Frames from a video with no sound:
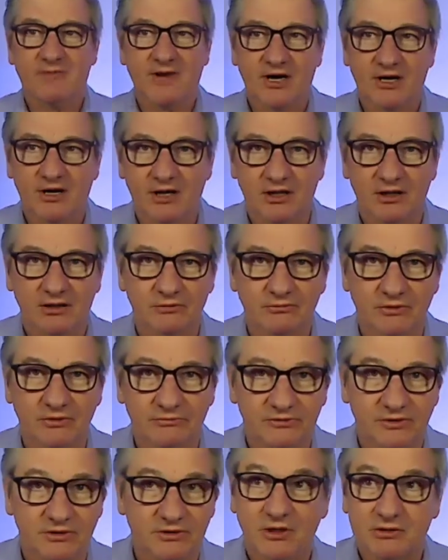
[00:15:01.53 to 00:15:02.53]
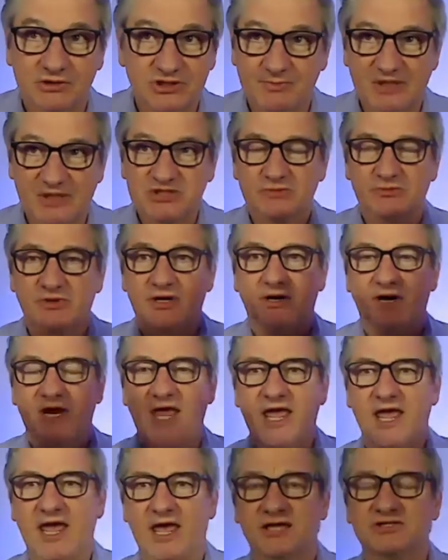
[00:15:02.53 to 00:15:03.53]
America, with especially with our
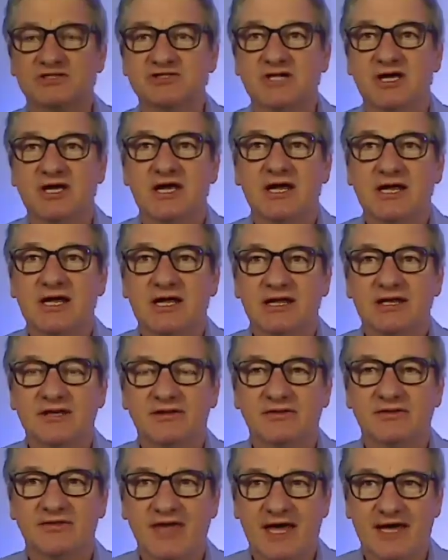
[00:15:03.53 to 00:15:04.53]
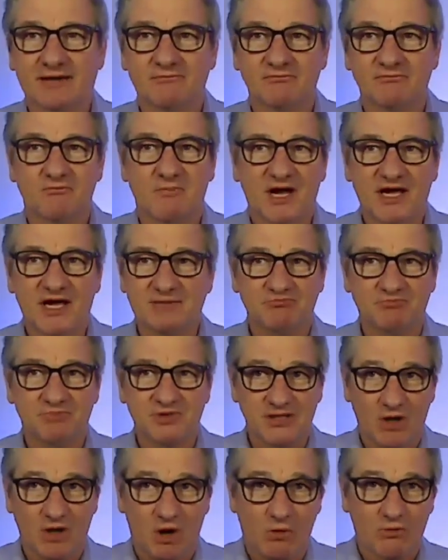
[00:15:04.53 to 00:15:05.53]
hands, that might
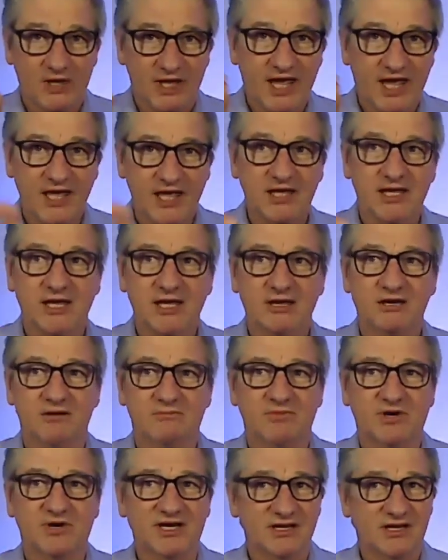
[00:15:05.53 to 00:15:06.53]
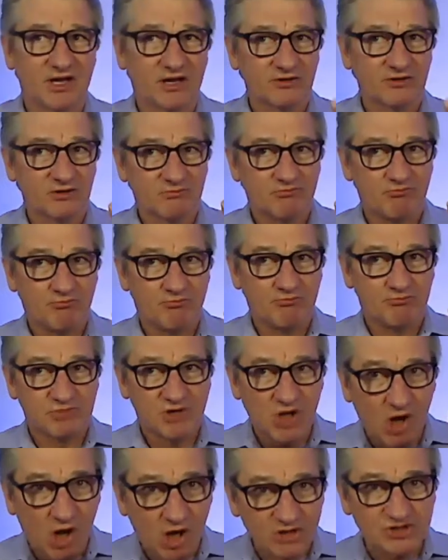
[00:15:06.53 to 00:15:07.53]
be okay here, but in other
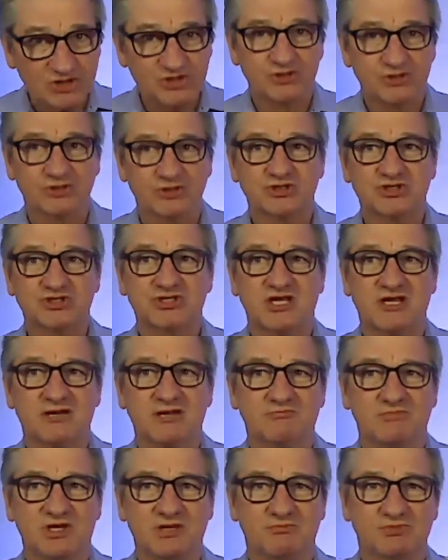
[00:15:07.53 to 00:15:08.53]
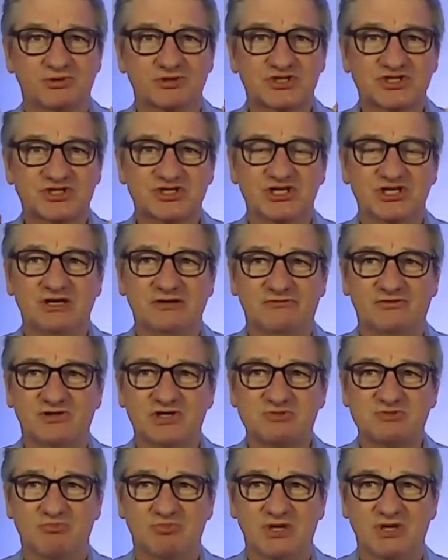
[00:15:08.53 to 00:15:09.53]
cultures can be perceived
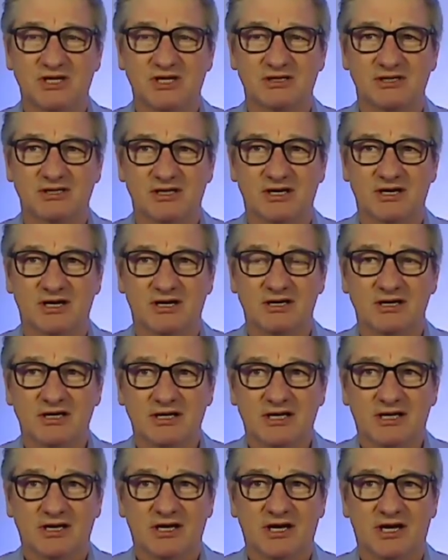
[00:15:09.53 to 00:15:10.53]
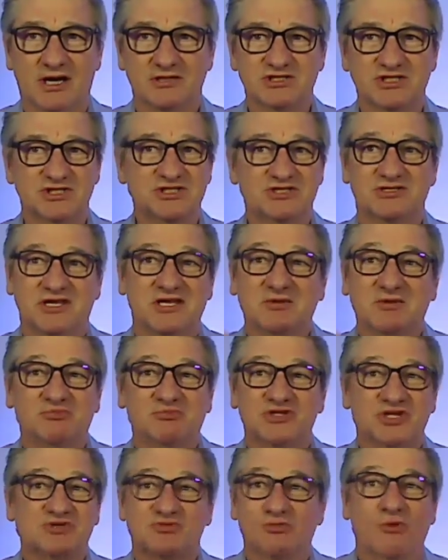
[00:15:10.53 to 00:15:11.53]
as being
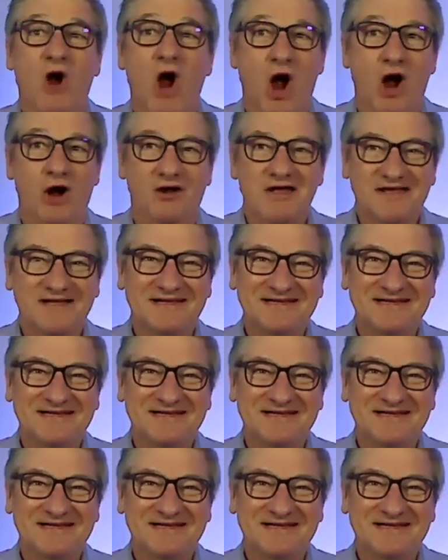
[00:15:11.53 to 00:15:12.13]
just wrong.